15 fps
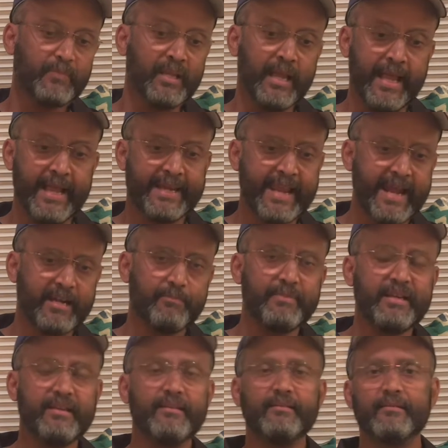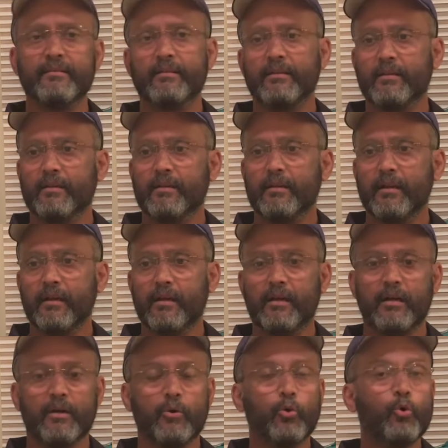academies
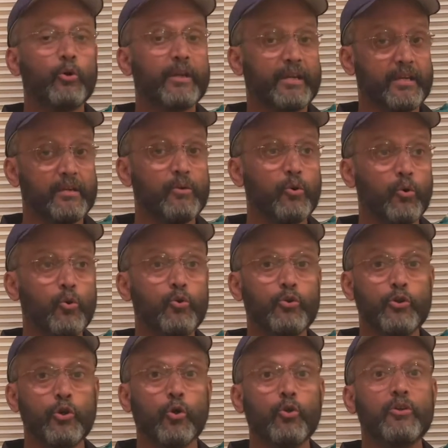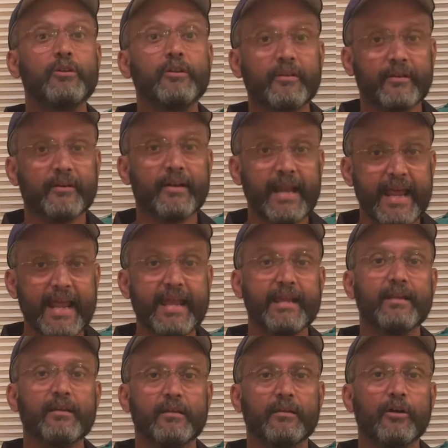who don't
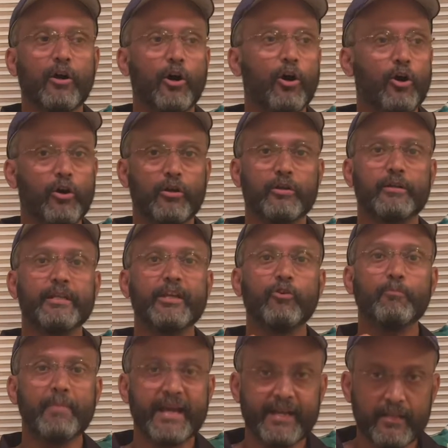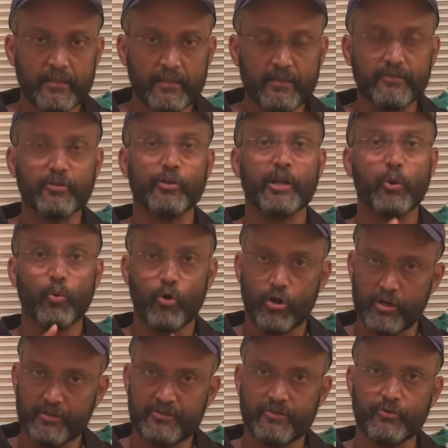rank or give medals or
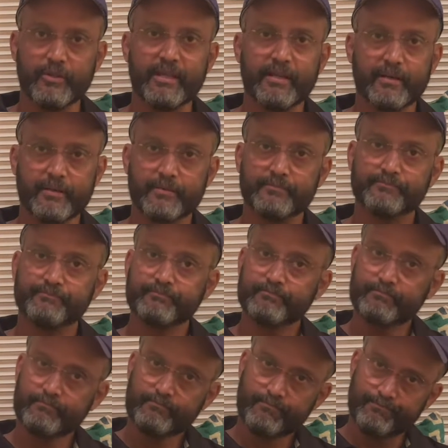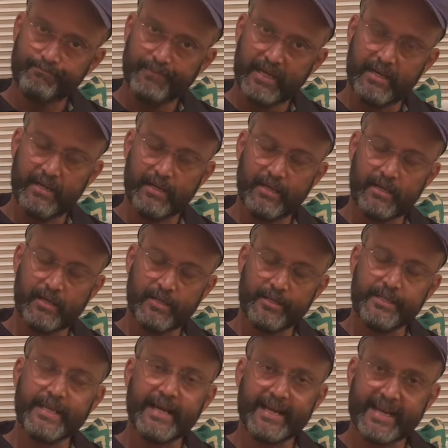awards to their
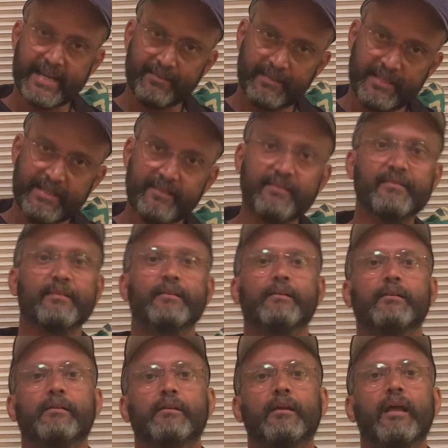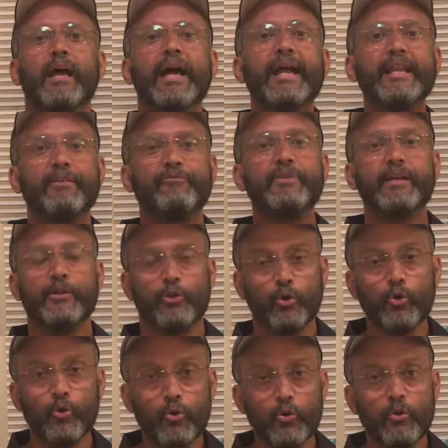young athletes, and if they
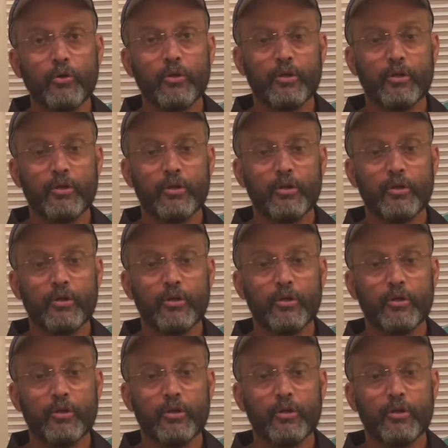do,